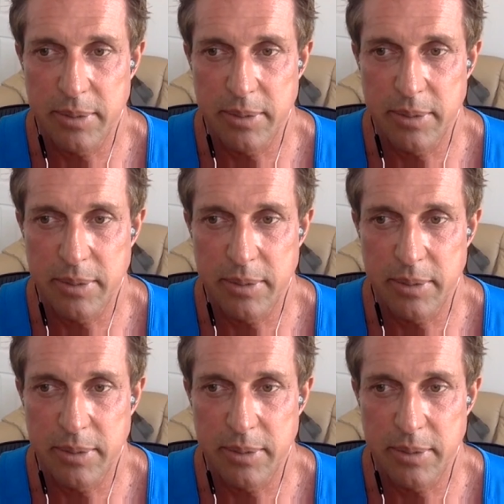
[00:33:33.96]

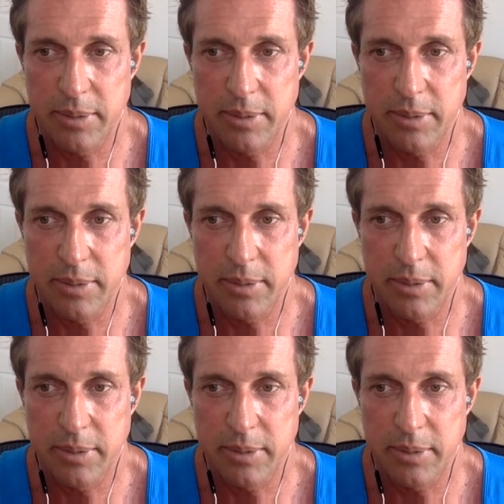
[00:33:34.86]
decreases
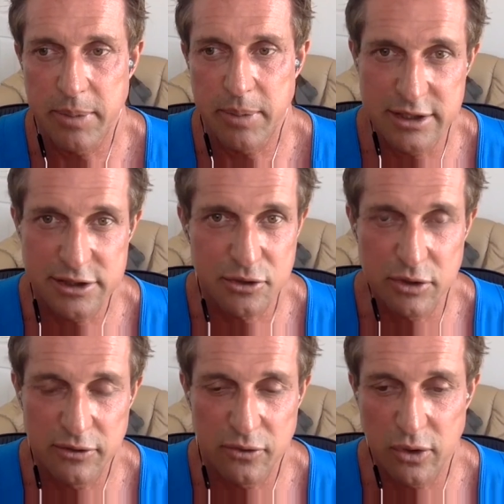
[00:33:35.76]

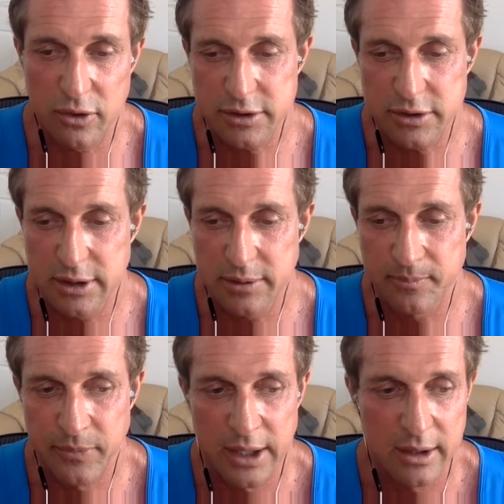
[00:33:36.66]
stages three and four of
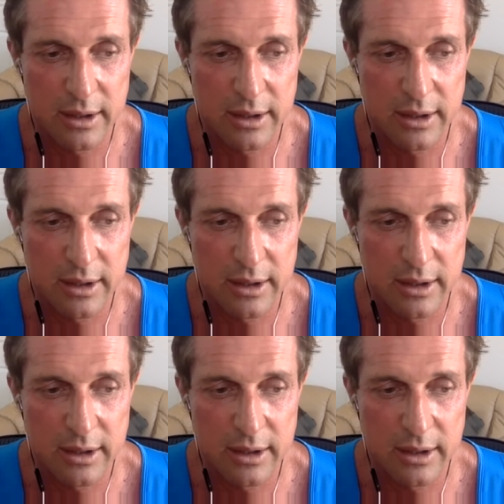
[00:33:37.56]
sleep.